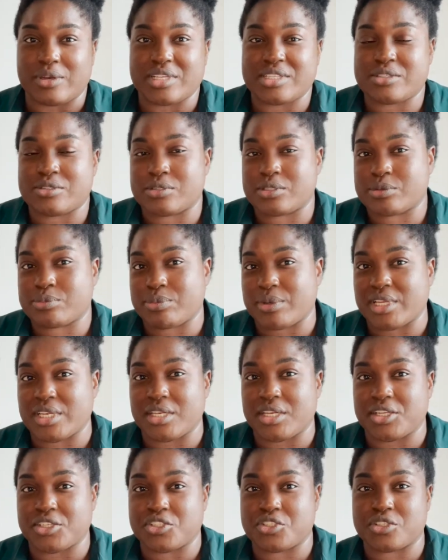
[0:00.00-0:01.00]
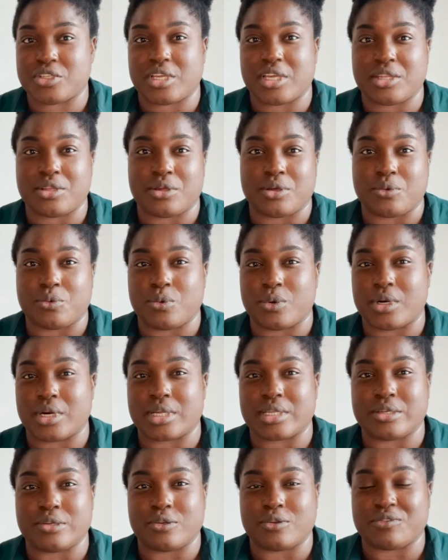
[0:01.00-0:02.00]
let's spend lunch together at
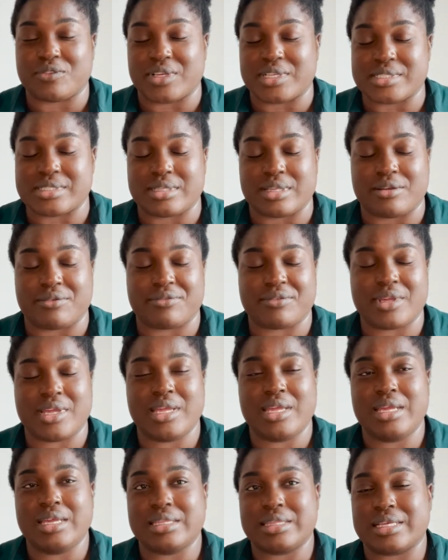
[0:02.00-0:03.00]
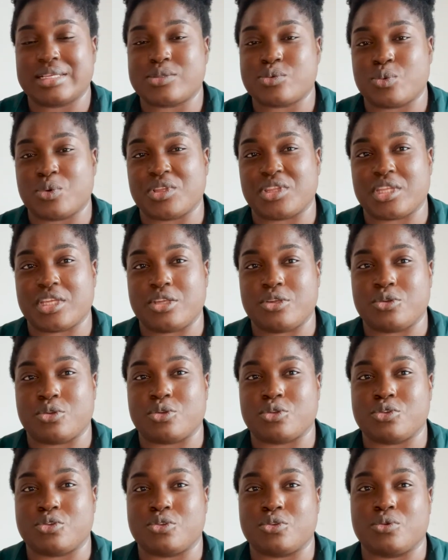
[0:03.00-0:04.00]
work and all of that stuff. That's one thing you
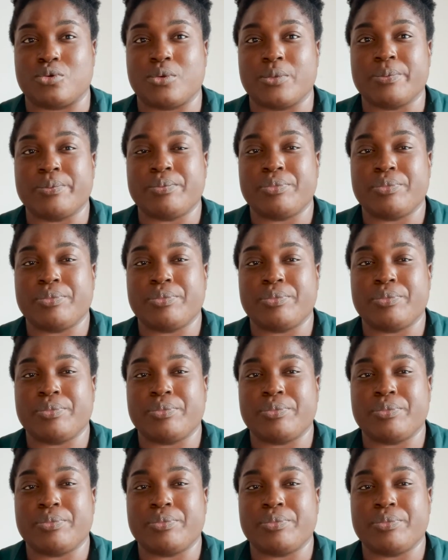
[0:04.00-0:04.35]
could do.